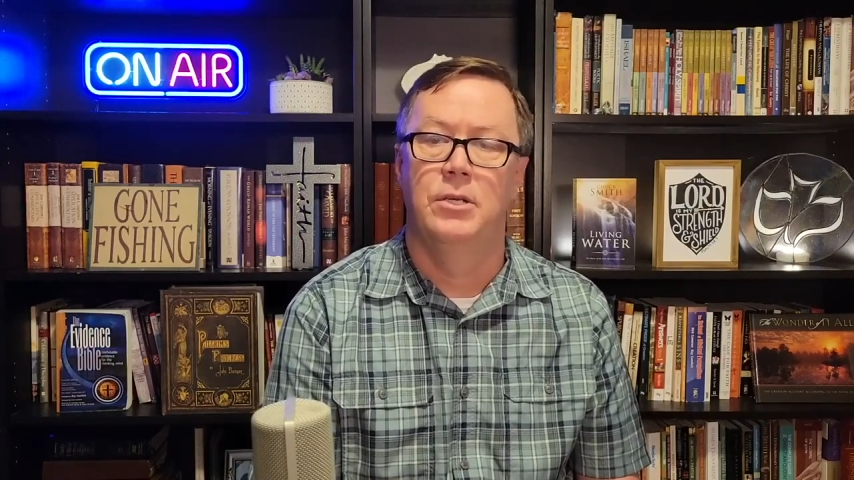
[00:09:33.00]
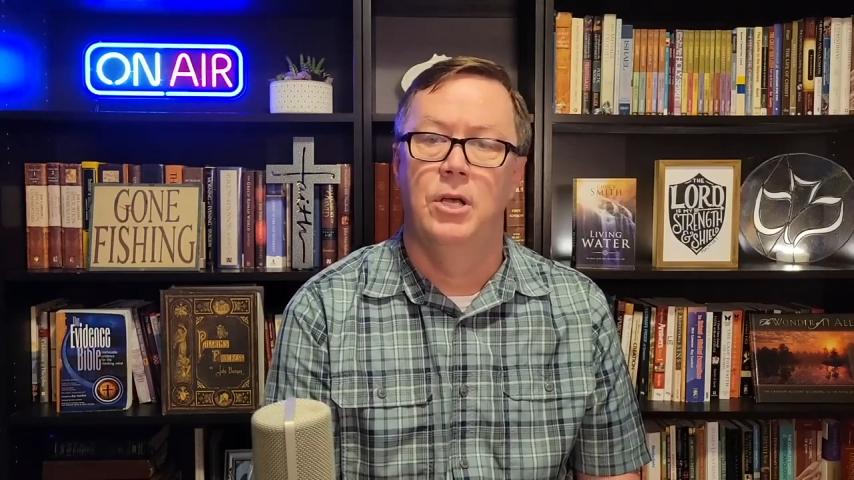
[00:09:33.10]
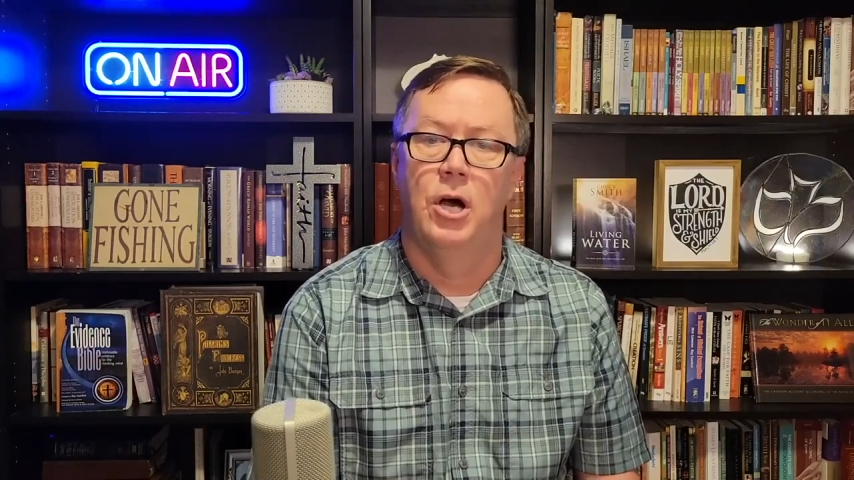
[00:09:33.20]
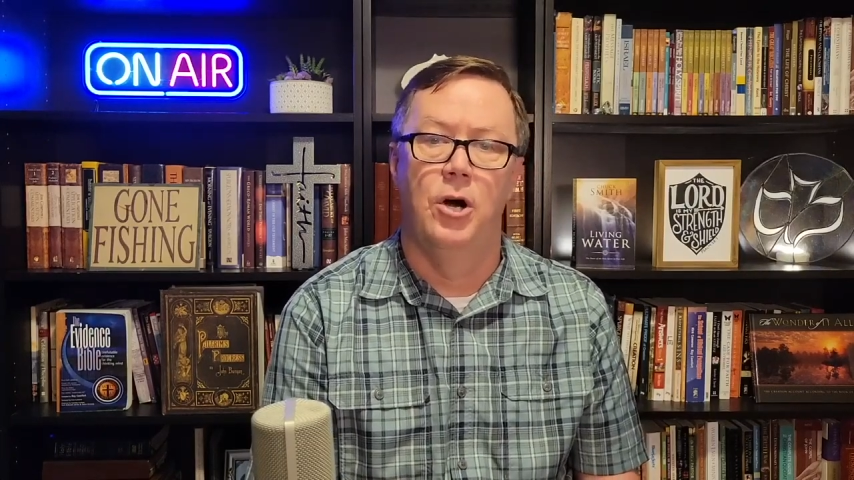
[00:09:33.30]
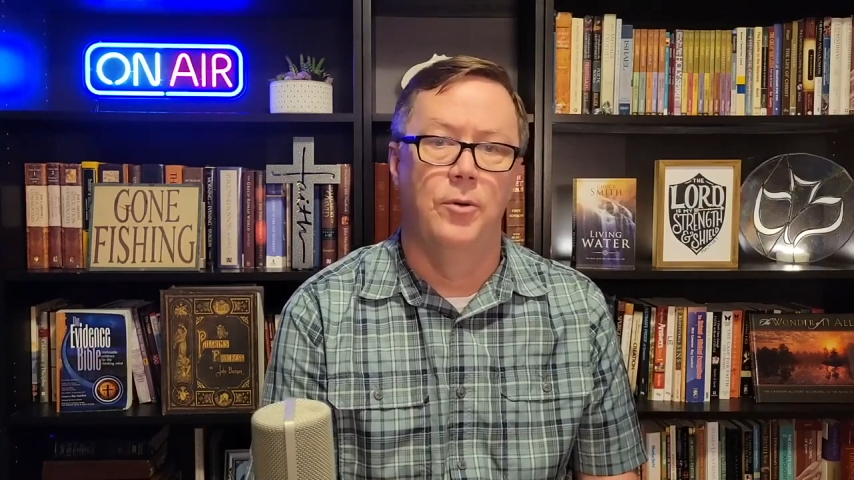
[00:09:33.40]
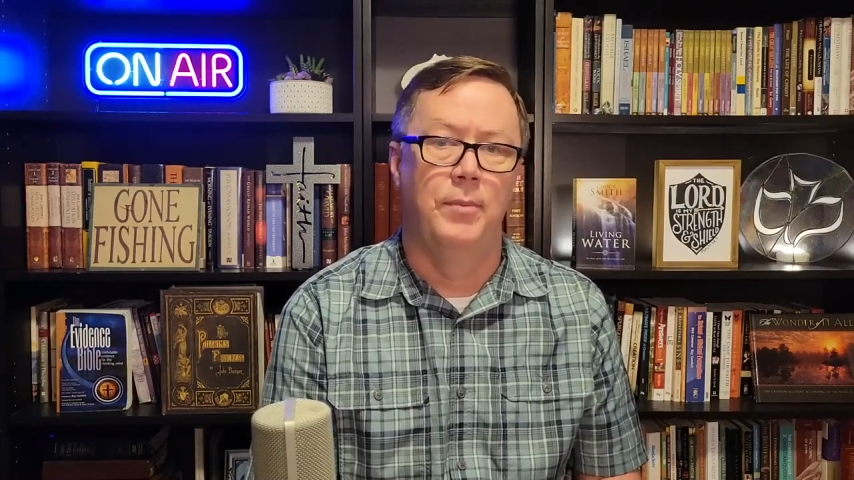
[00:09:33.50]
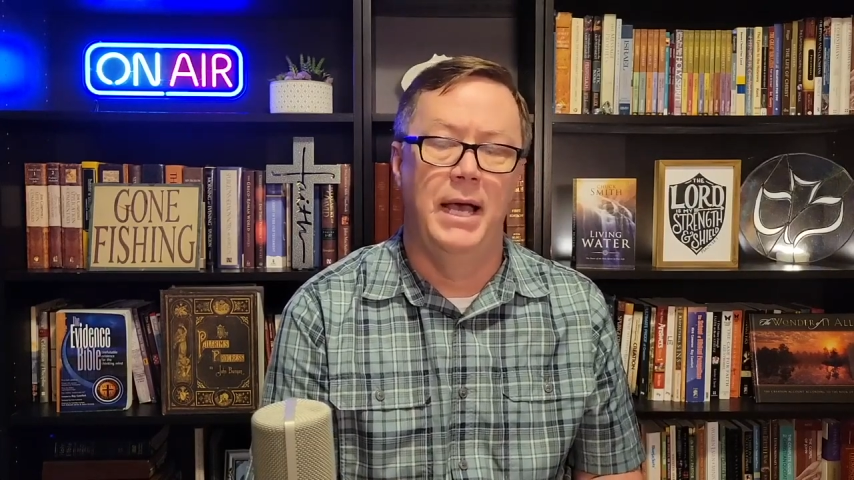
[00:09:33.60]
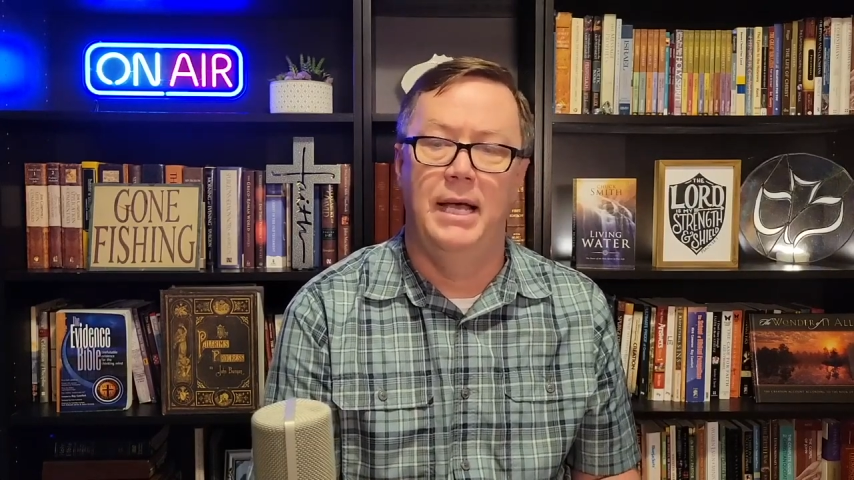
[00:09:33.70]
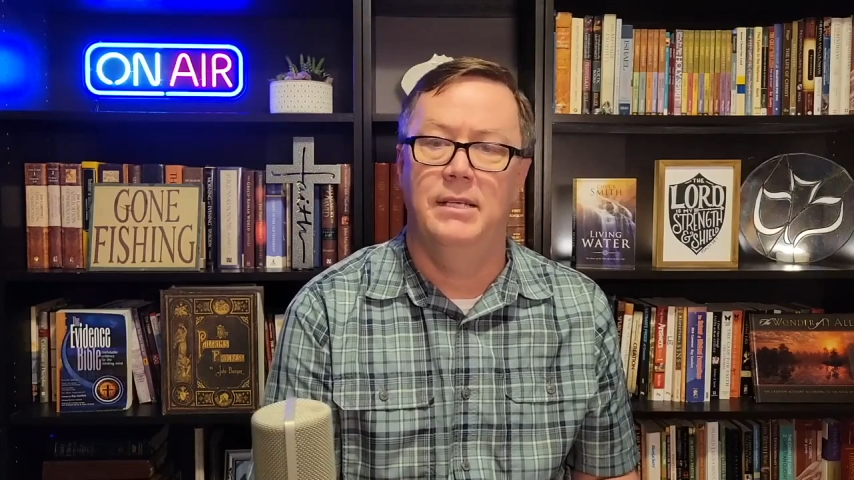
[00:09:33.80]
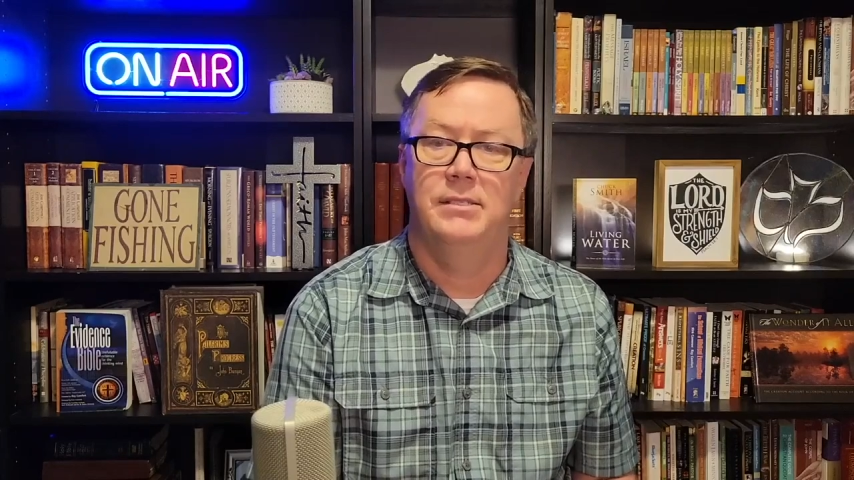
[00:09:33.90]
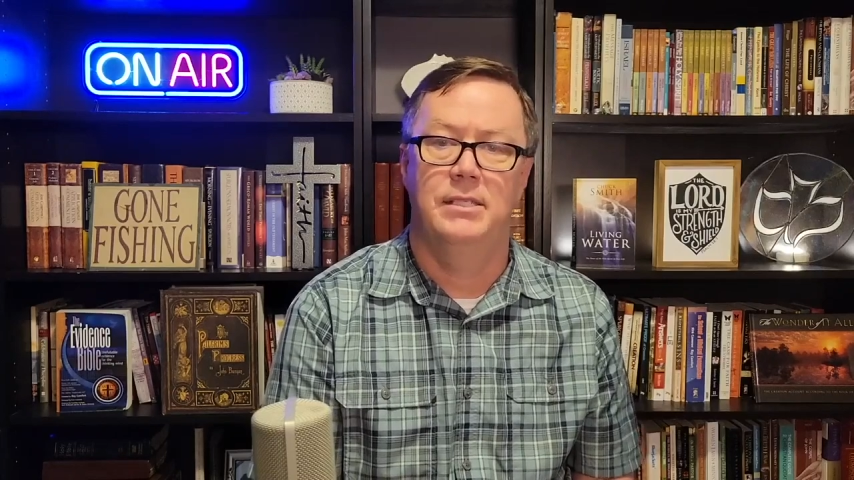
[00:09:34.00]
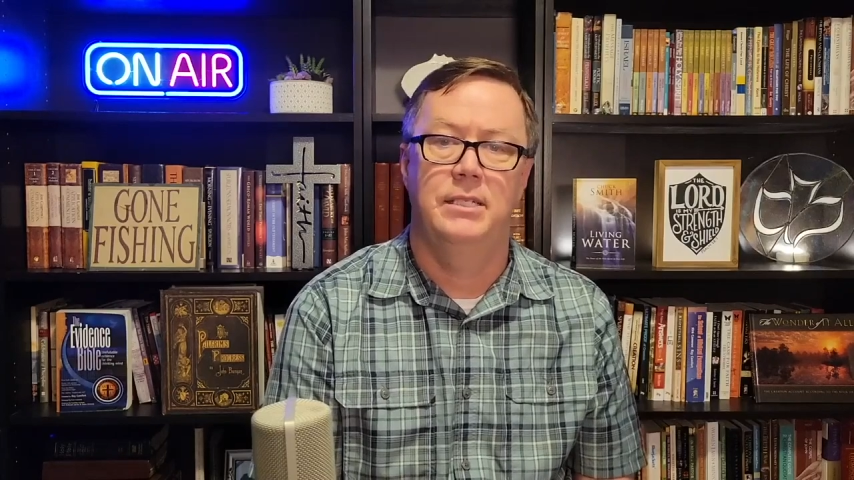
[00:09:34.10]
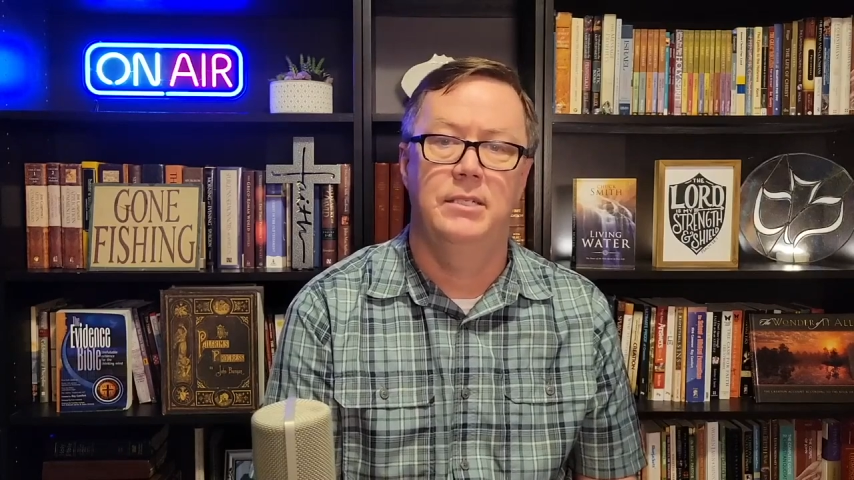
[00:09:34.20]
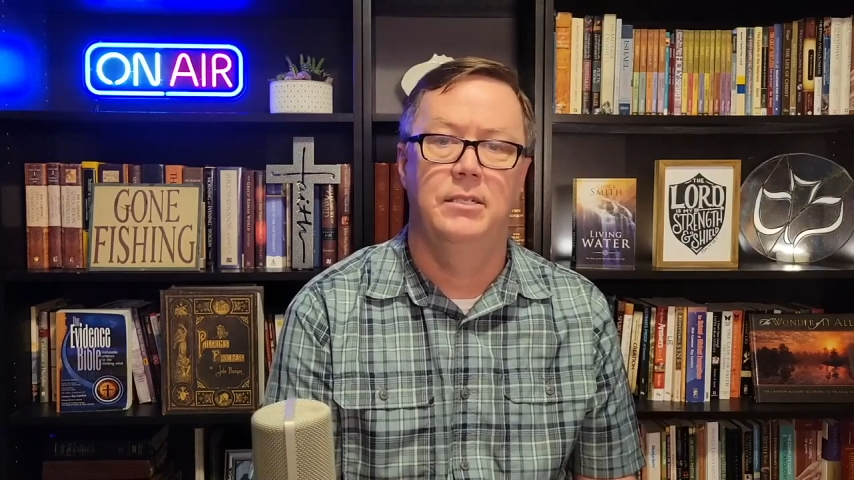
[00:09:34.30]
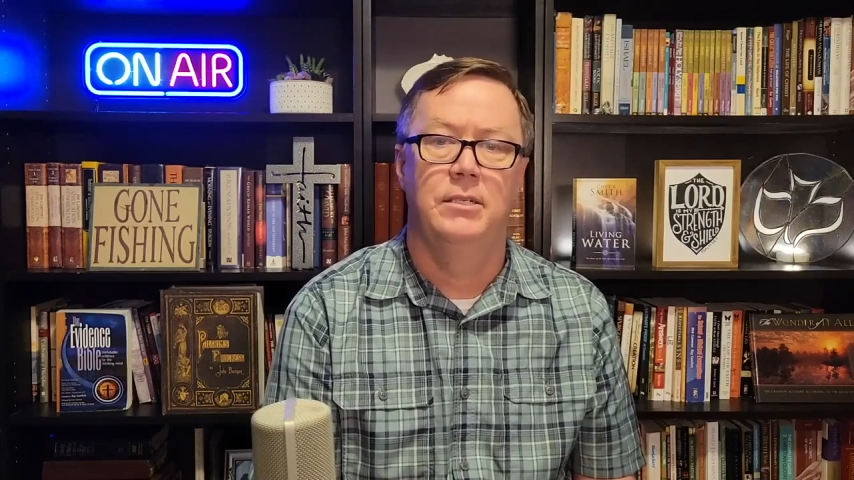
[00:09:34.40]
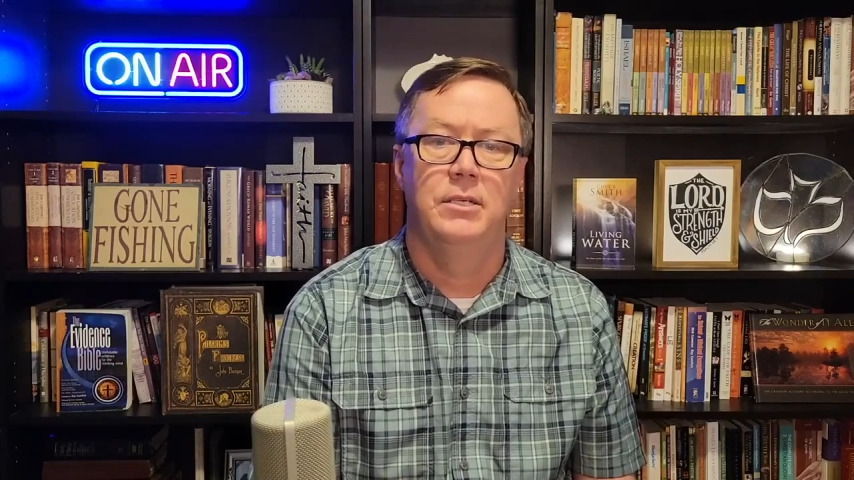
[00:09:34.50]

All past sin,